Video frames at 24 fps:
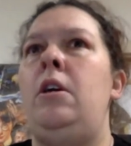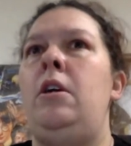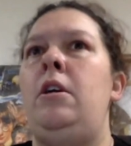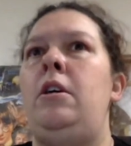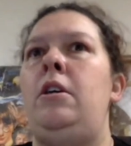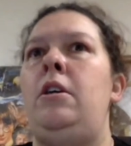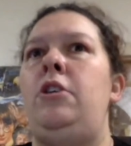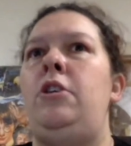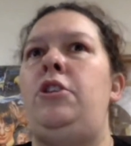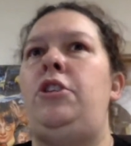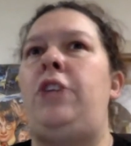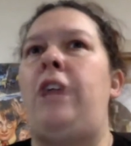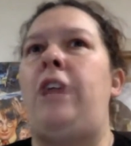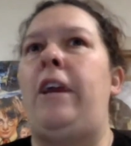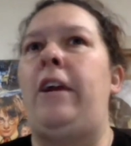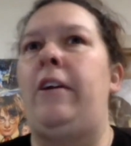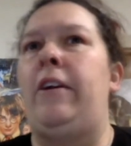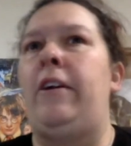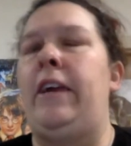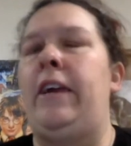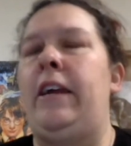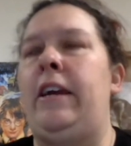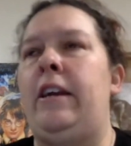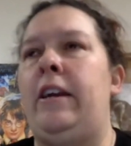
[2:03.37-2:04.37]

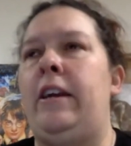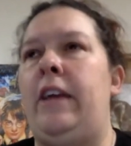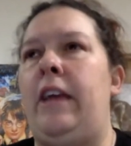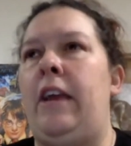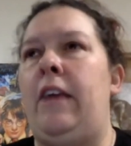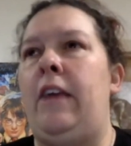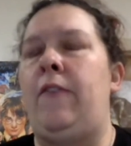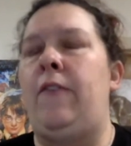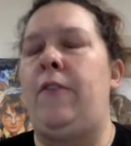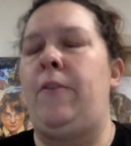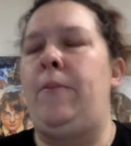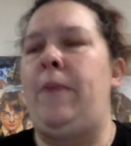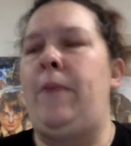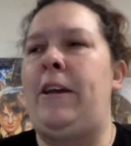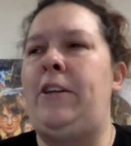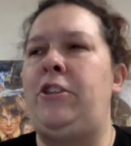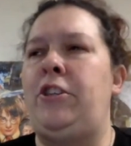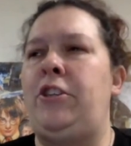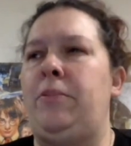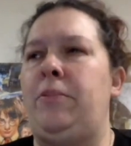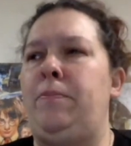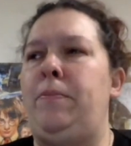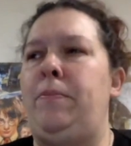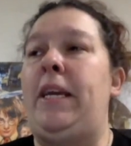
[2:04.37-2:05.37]
sharing
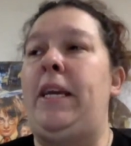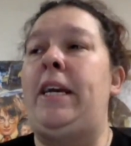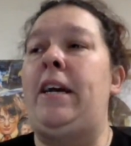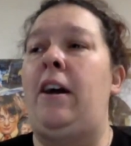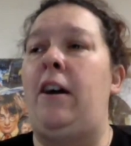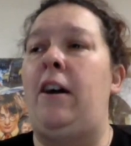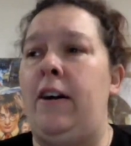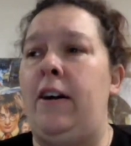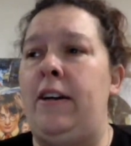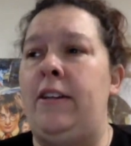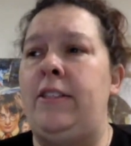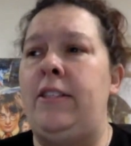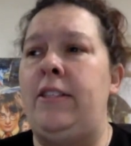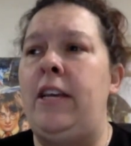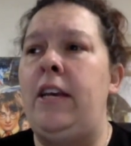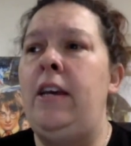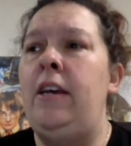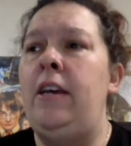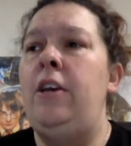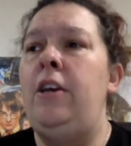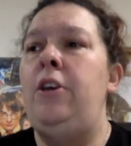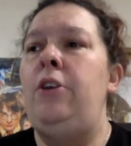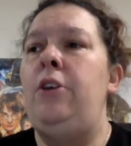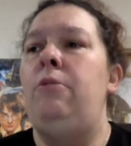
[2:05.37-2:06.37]
information because
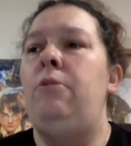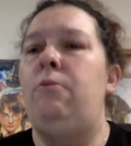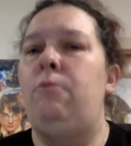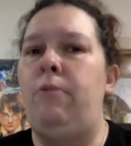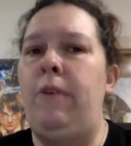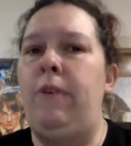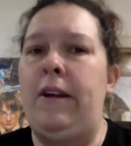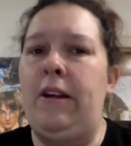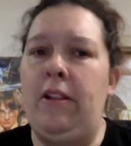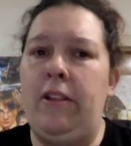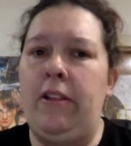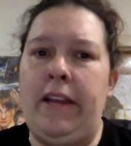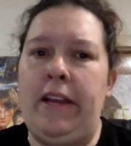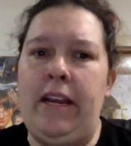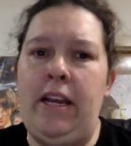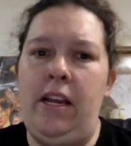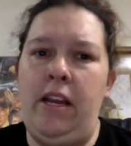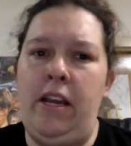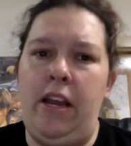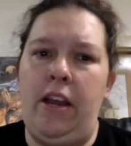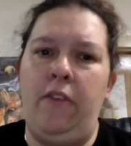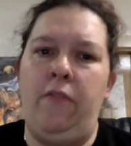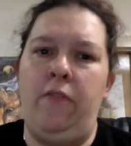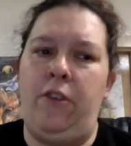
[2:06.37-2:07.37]

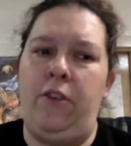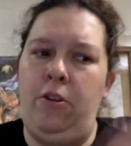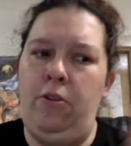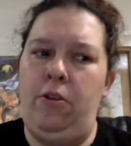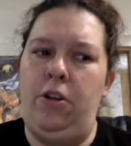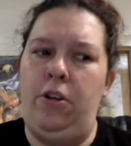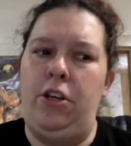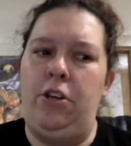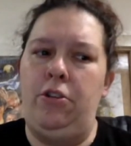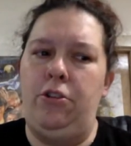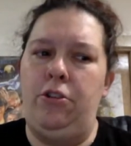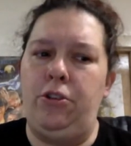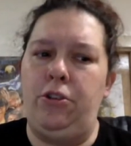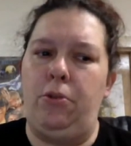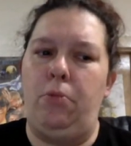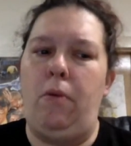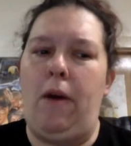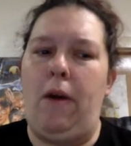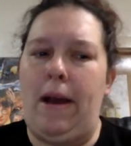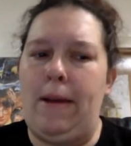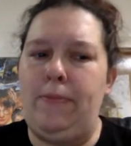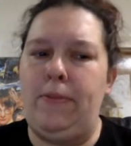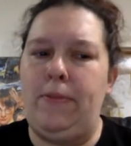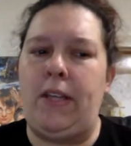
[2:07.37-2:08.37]
really, if you use your
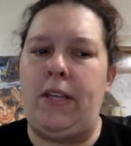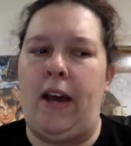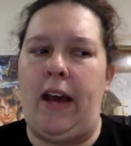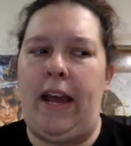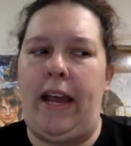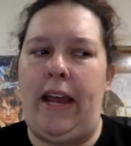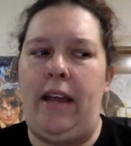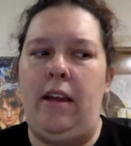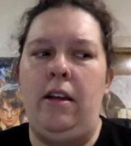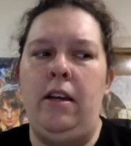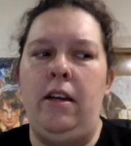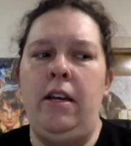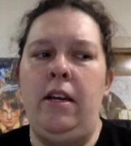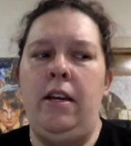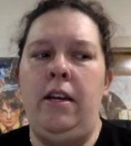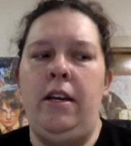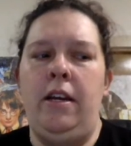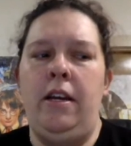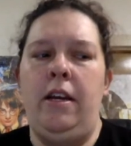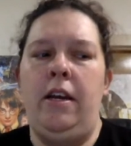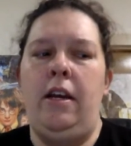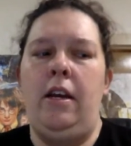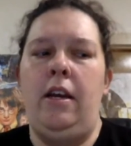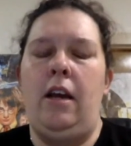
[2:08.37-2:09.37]
website,
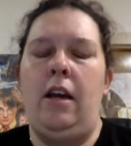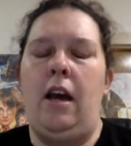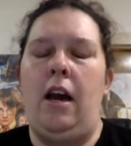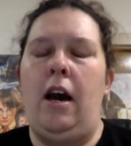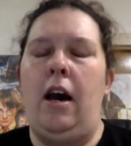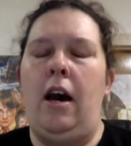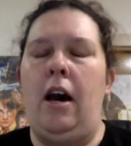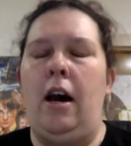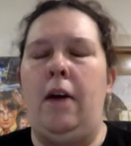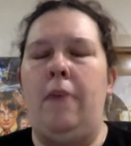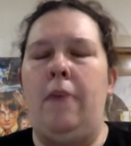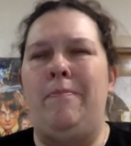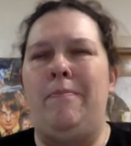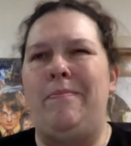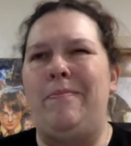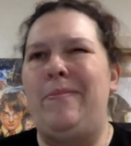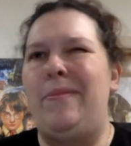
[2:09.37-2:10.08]
um,